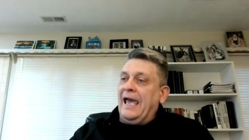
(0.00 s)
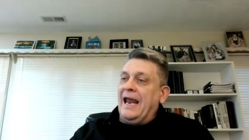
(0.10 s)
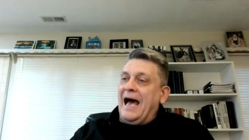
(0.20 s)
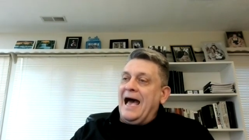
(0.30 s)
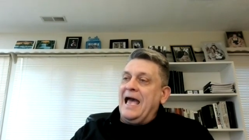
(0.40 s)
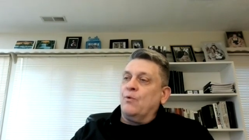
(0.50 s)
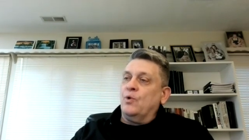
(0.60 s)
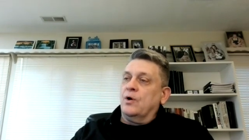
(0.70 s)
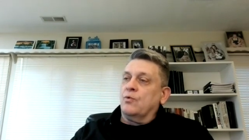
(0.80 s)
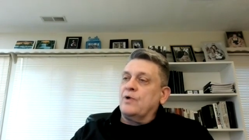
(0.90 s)
and I
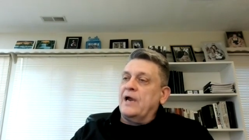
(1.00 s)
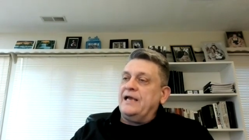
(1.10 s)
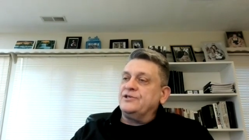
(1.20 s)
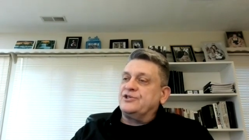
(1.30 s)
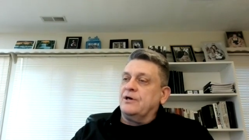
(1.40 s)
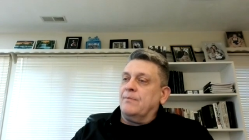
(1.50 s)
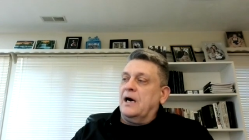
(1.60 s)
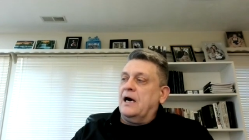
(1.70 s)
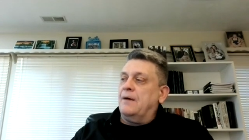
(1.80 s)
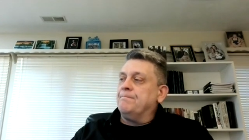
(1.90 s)
will raise him
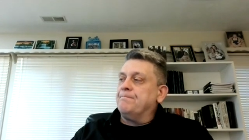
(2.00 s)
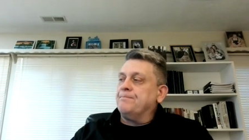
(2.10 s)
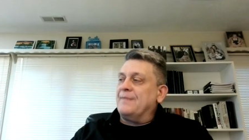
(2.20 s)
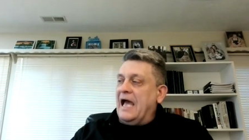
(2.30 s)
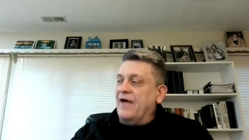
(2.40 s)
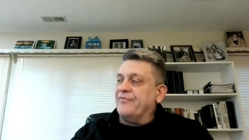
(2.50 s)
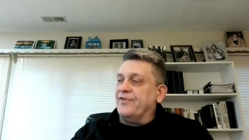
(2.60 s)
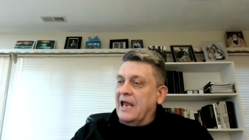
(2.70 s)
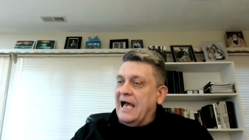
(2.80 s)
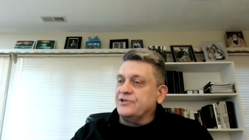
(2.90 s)
up at
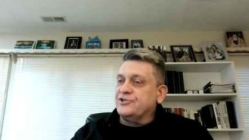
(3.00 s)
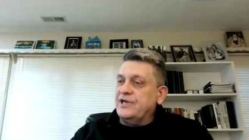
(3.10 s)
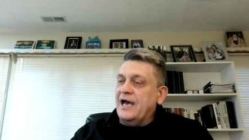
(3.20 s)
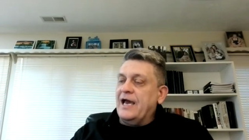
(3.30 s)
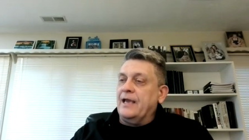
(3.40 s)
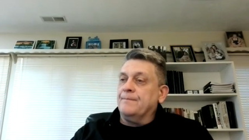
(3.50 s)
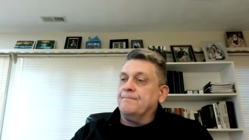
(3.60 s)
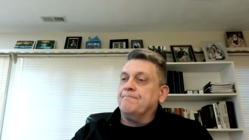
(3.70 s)
the last day."